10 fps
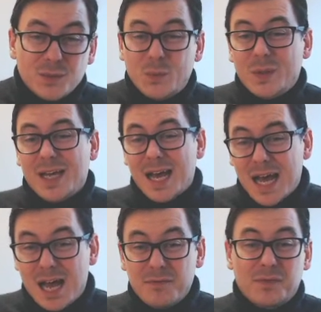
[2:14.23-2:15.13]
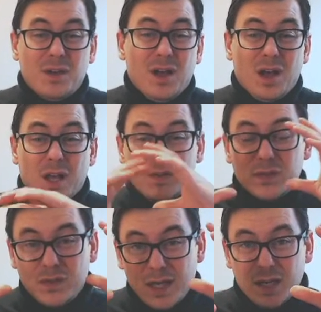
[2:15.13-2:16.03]
We have a
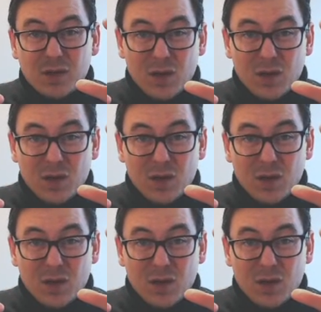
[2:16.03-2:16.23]
set